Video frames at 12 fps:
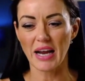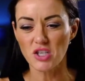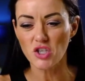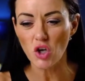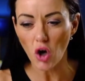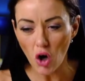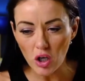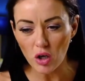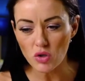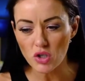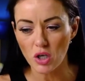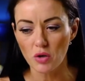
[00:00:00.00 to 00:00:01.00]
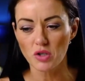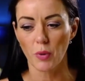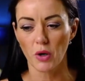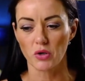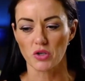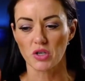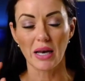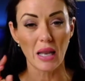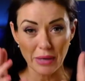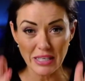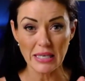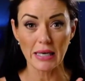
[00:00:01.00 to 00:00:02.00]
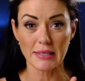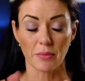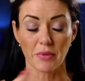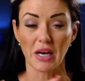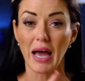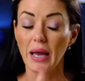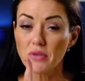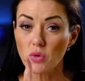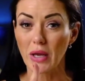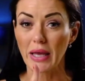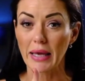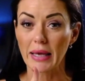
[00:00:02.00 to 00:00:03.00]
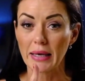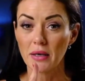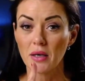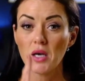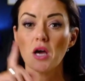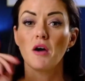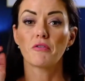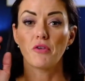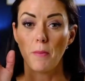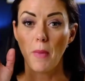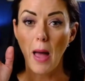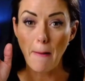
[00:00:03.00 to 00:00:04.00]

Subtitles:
I saw loads and loads of posts. And let me tell you something. I was awake from